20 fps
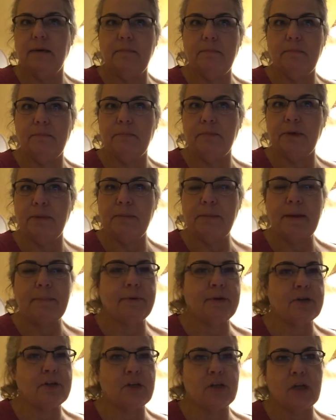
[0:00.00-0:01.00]

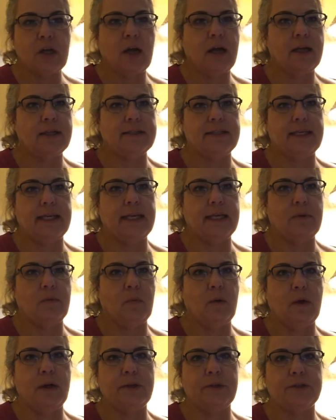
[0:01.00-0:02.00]
Remember not to hit
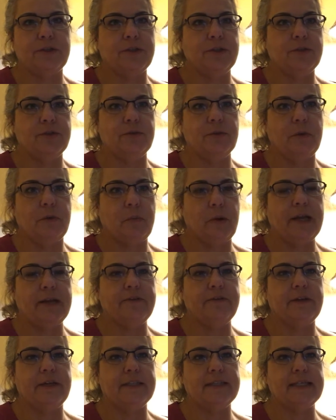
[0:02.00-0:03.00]
1 or 2 or
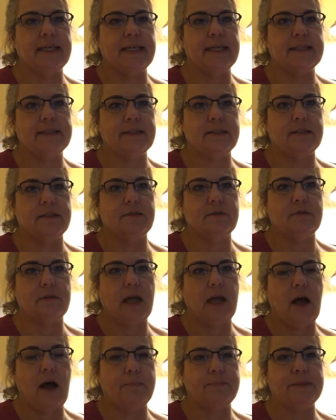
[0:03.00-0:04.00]
whatever it says to
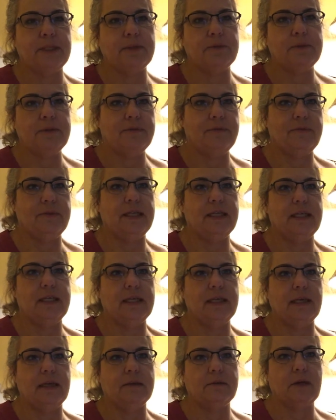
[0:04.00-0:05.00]
opt out of
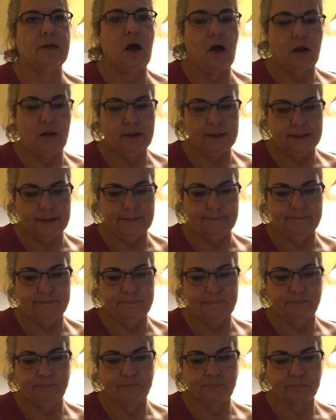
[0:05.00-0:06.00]
the calls.
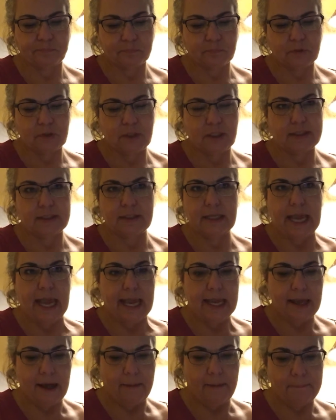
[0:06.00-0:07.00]
Just
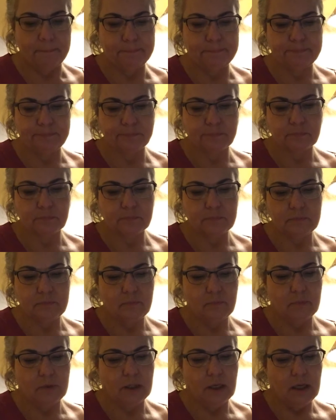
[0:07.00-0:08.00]
hang up.
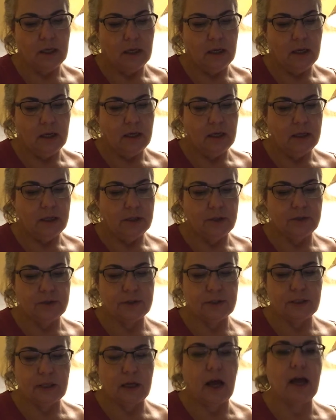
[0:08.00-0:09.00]

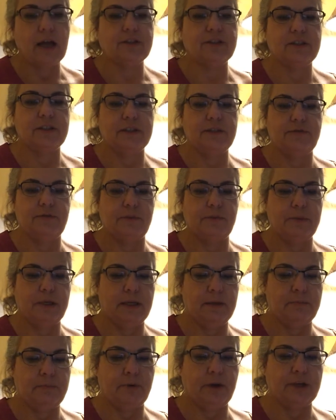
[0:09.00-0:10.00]
Use caution if you're
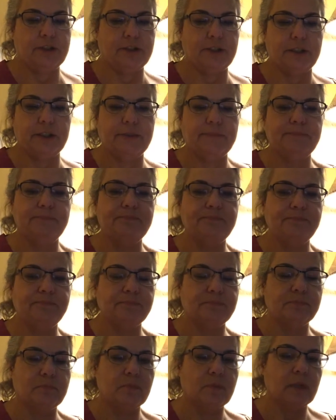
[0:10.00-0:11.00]
being pressured.
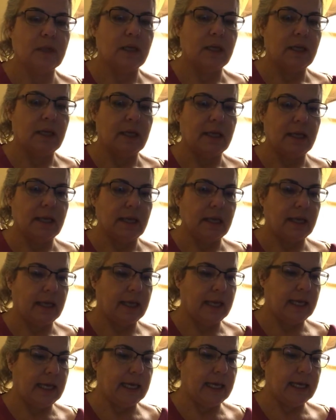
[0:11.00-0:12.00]

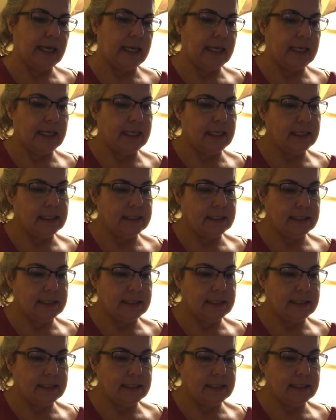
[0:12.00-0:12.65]
And